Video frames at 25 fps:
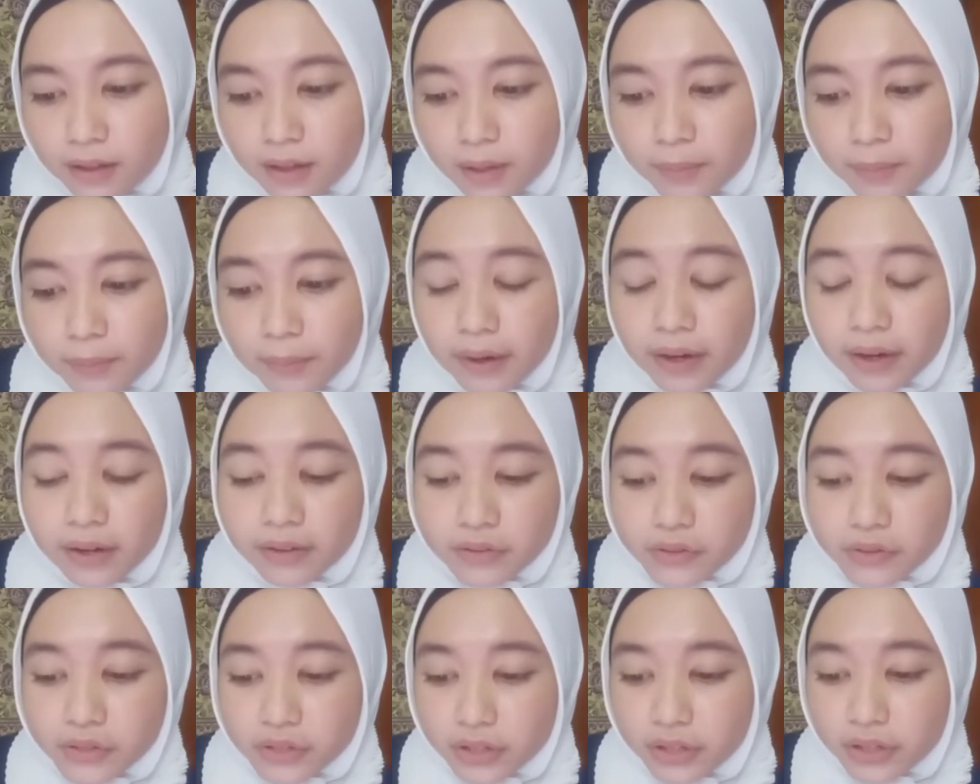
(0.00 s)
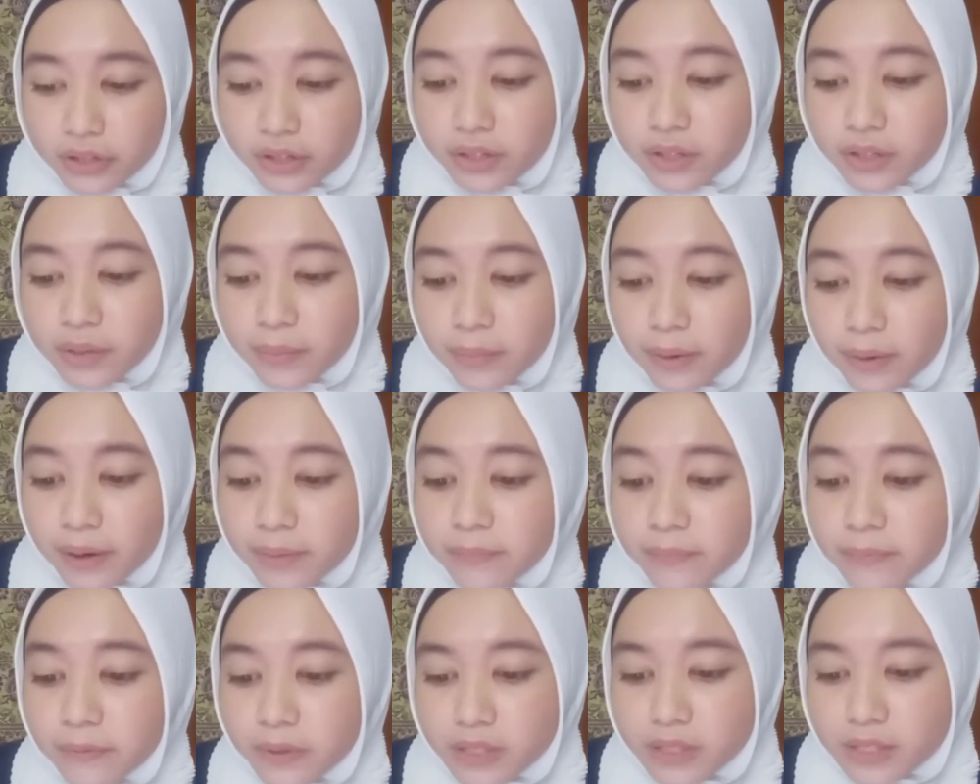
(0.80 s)
My answer, the main
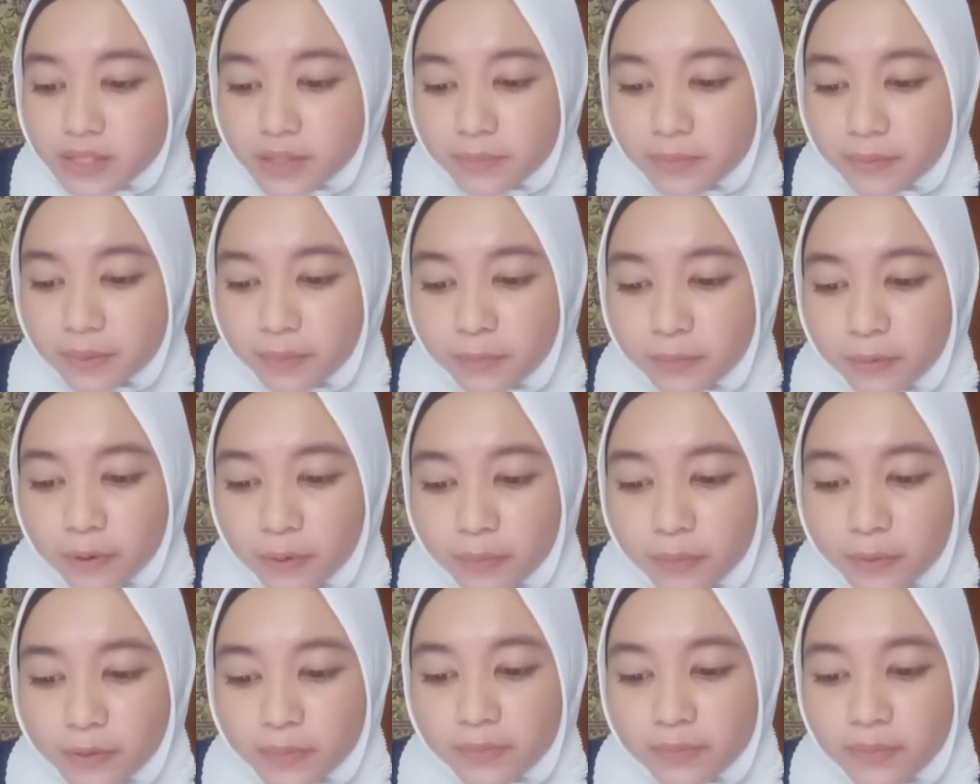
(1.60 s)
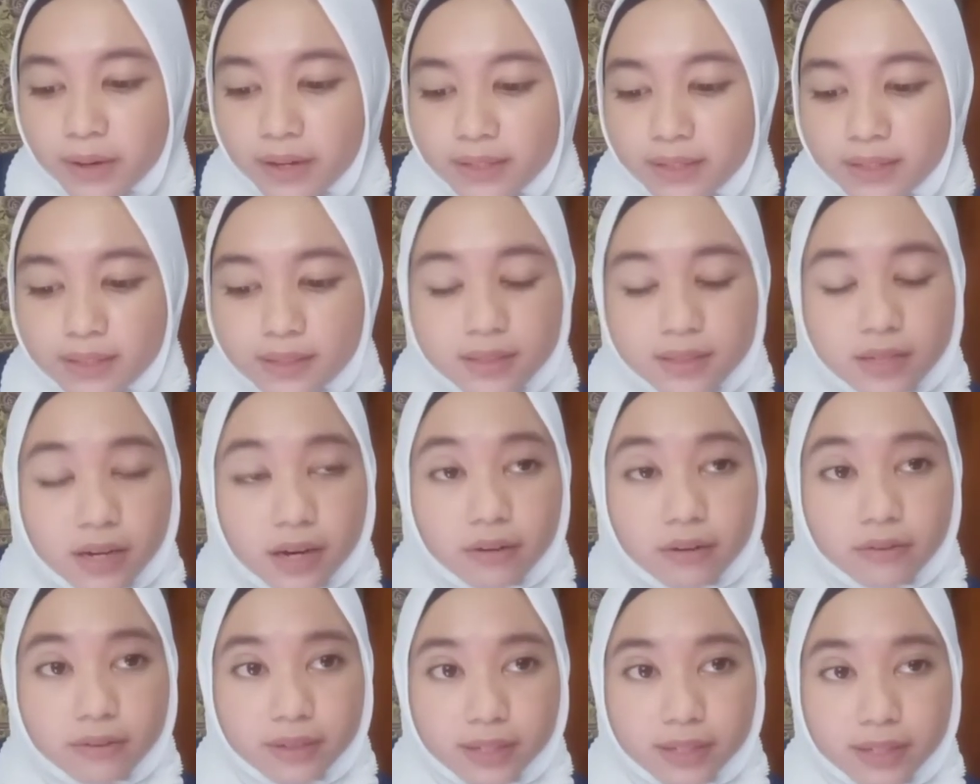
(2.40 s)
principle promoted by the
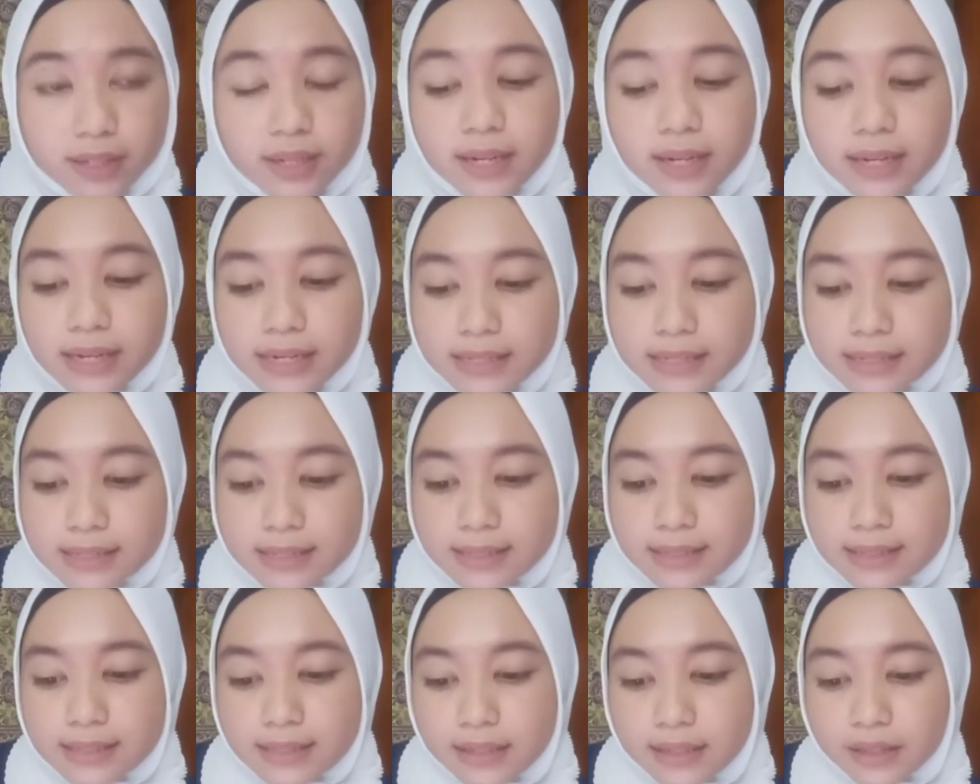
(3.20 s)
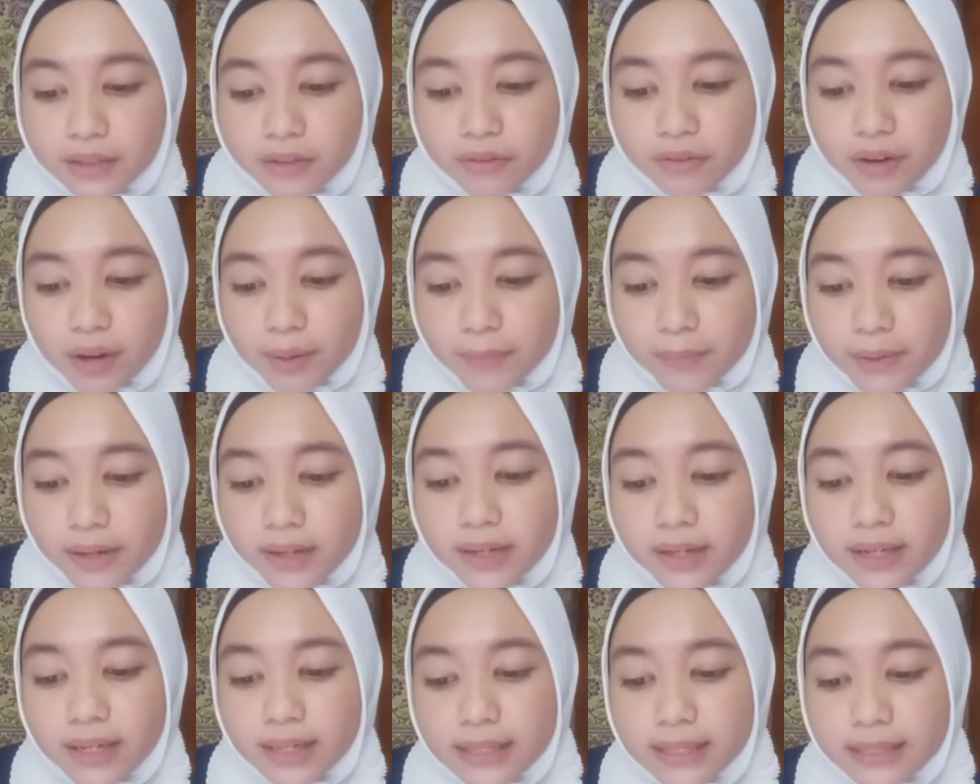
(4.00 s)
theory is the grammar
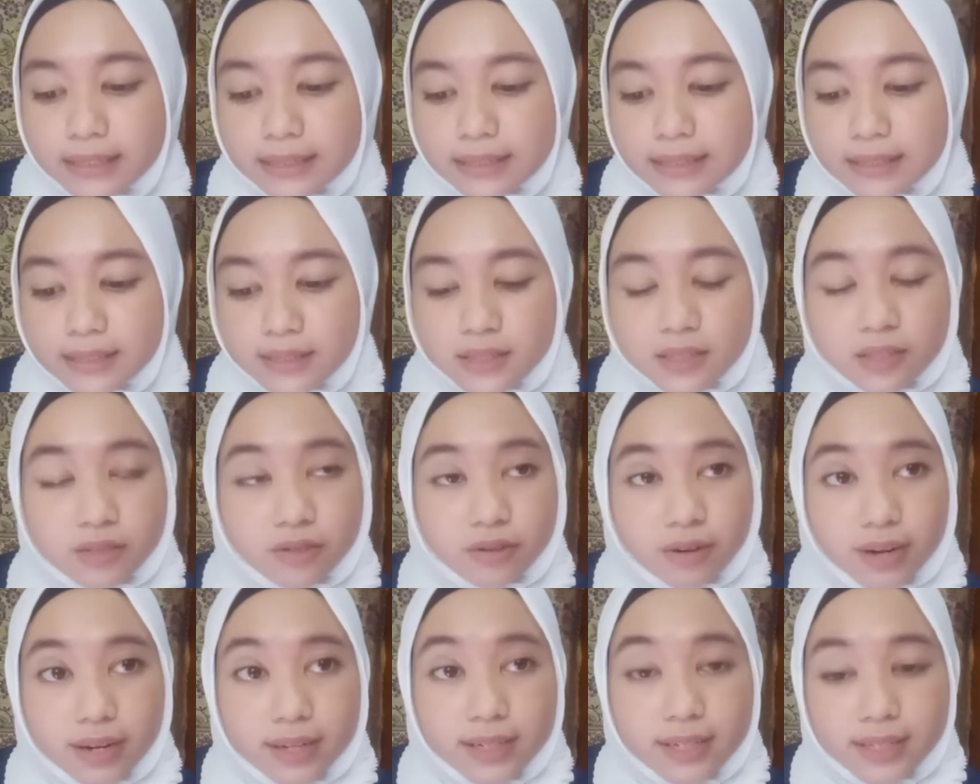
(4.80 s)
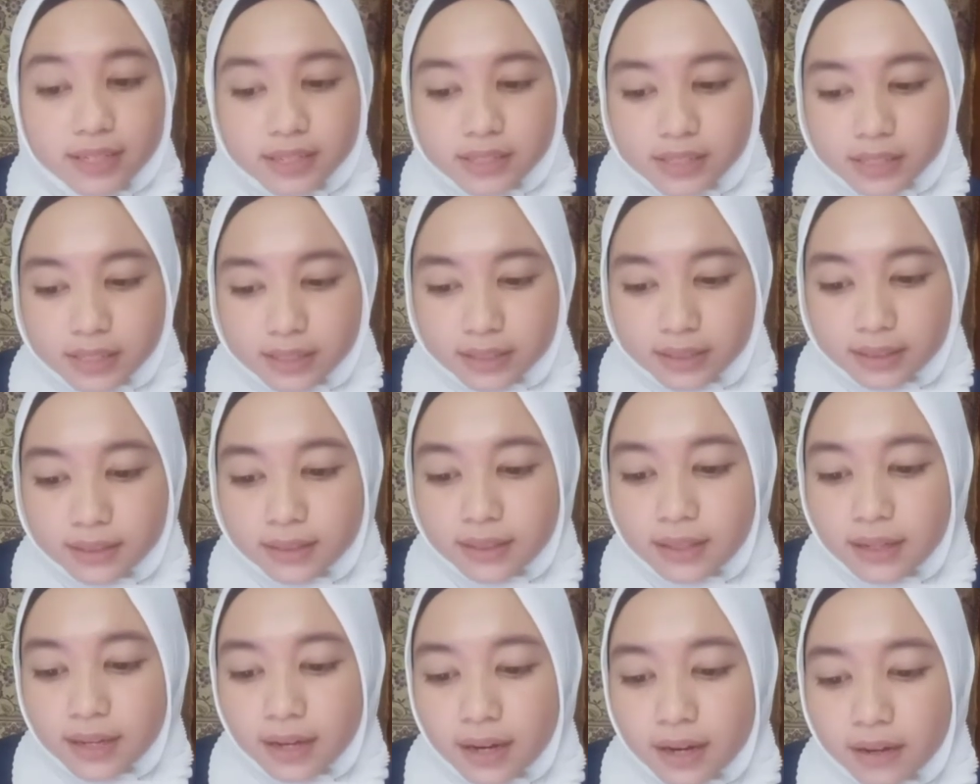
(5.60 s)
in this tradition
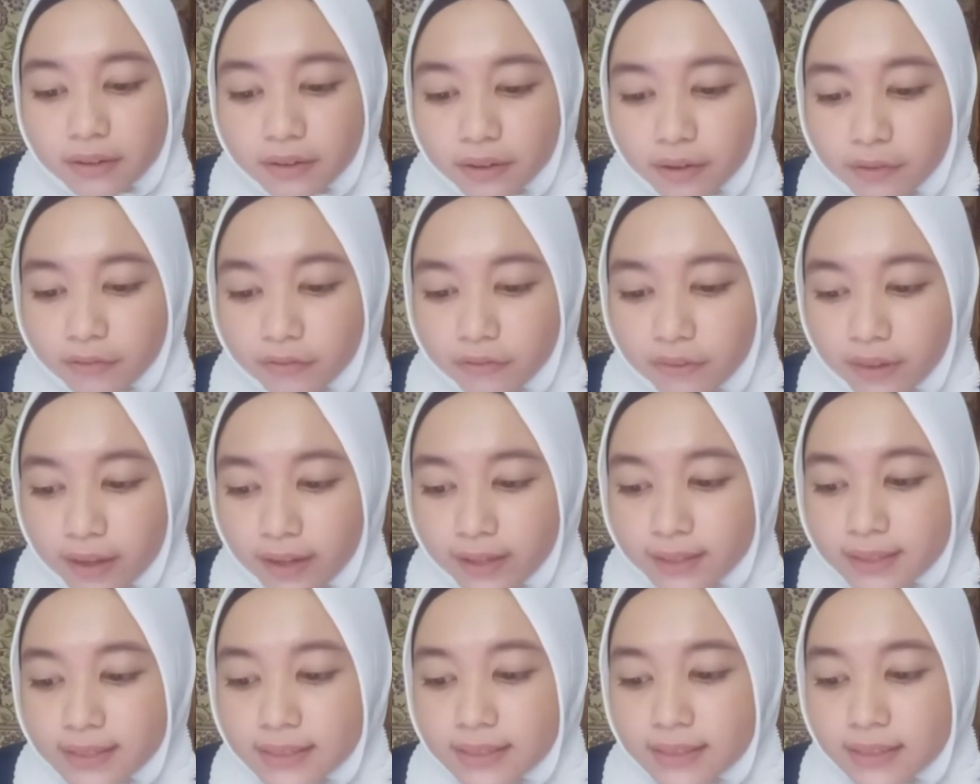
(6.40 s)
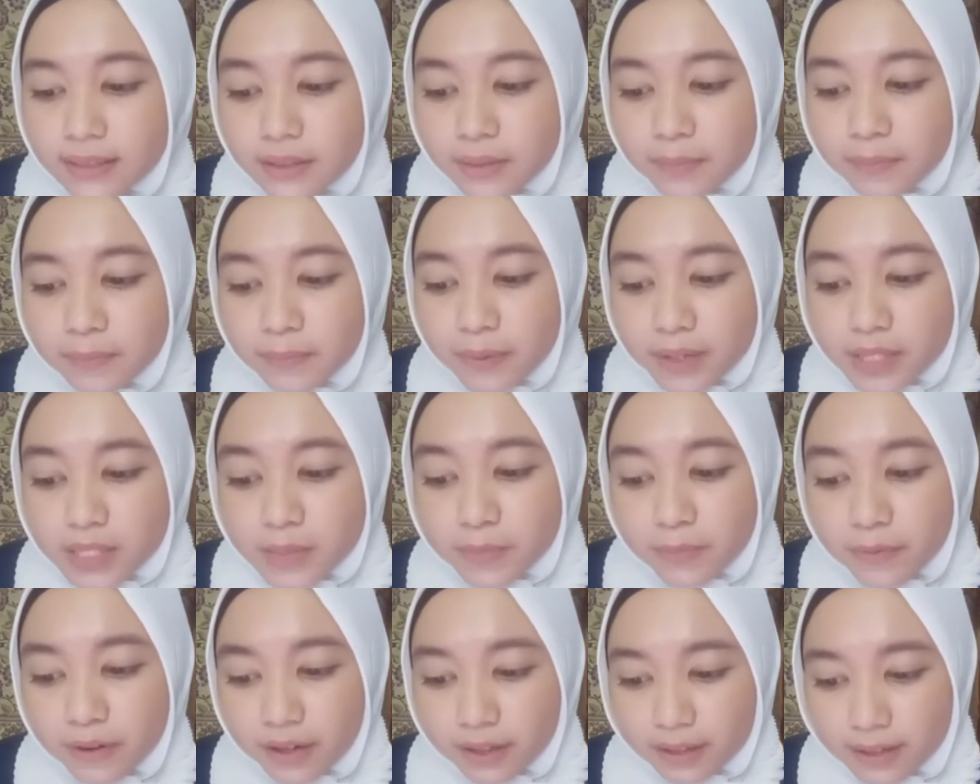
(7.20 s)
reflect the
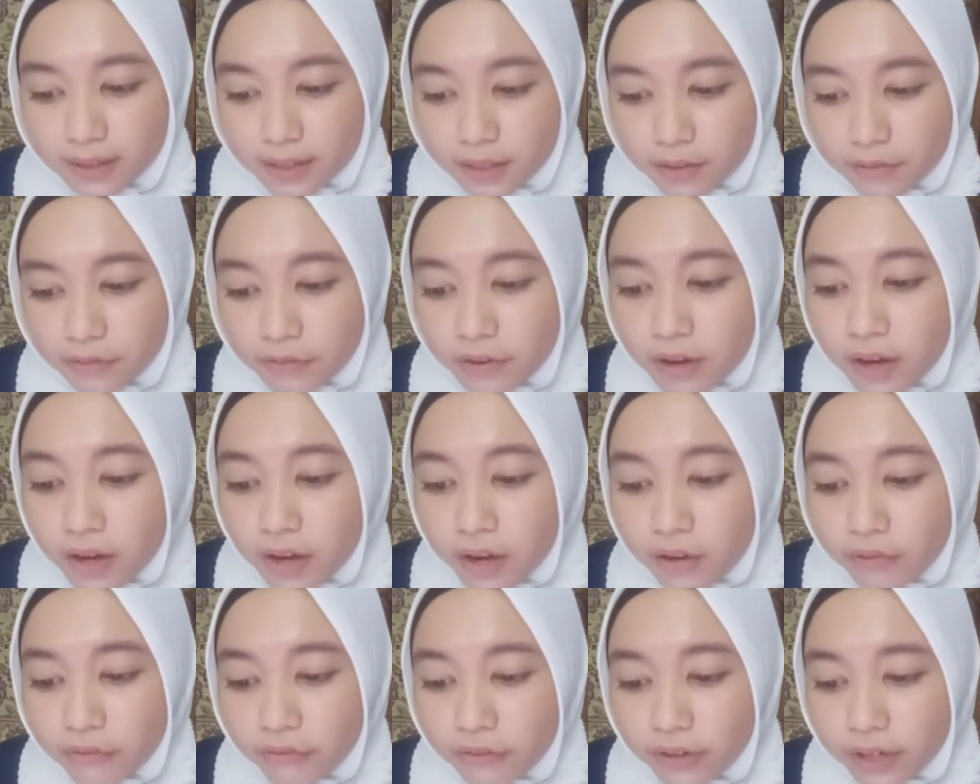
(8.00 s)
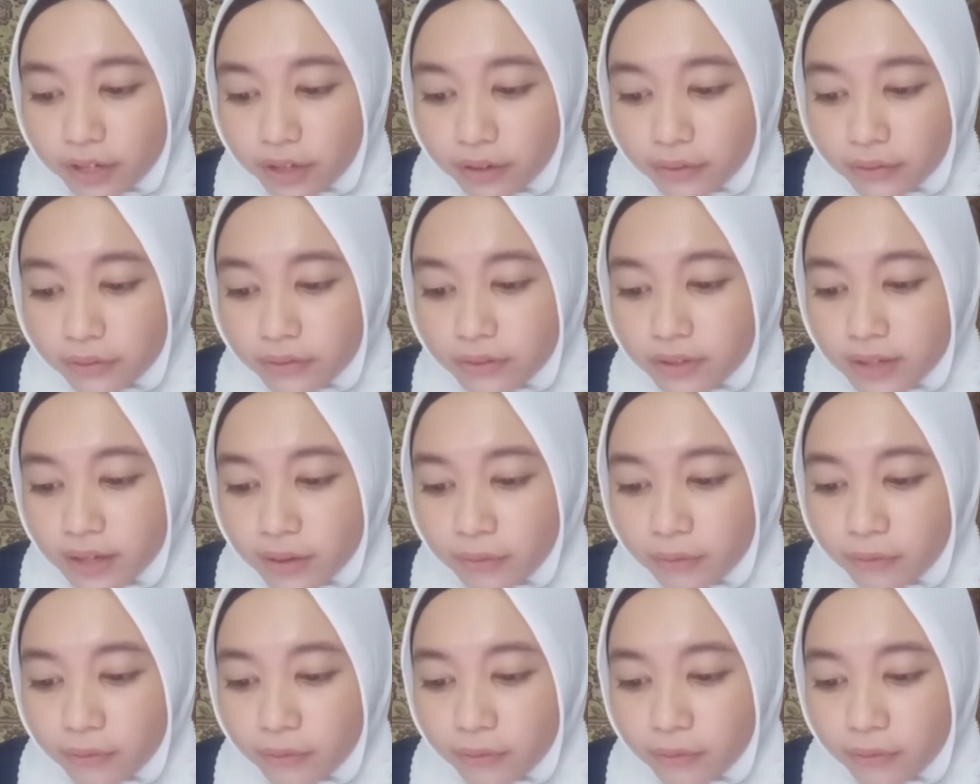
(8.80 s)
perspective view that